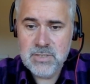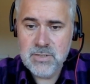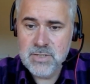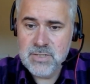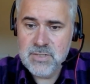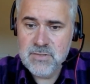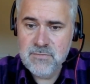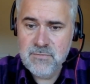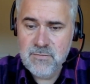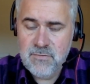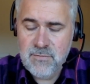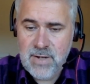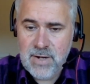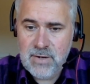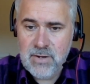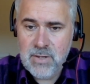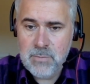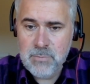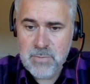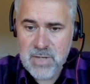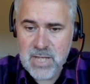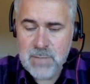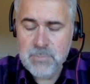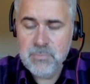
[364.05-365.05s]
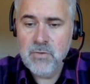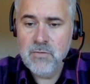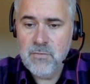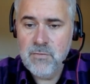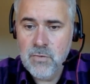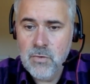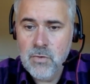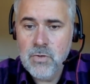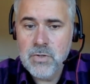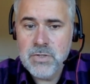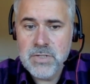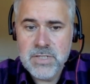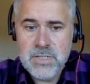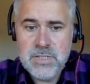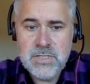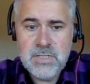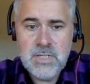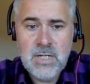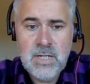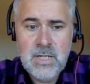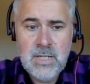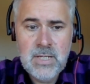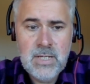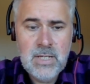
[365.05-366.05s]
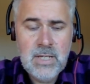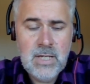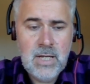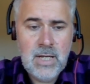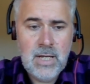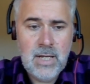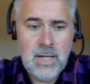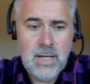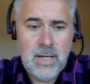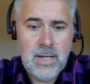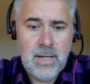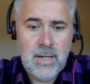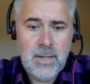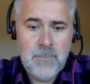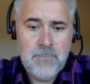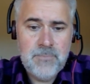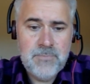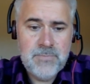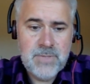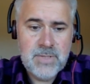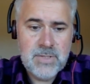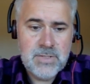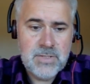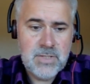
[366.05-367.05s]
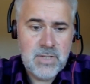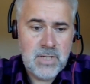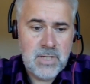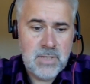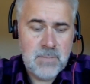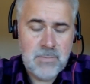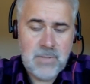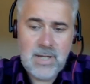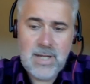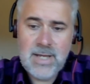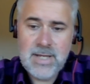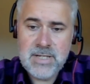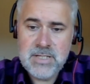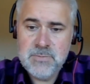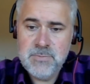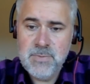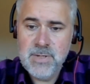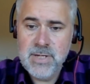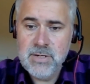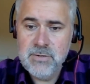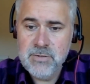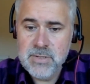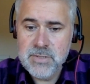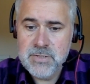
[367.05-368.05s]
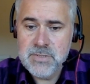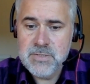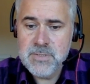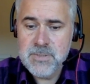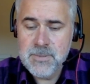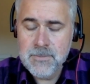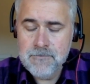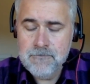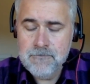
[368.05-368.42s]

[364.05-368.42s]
So it's very people focused, certainly in my experience.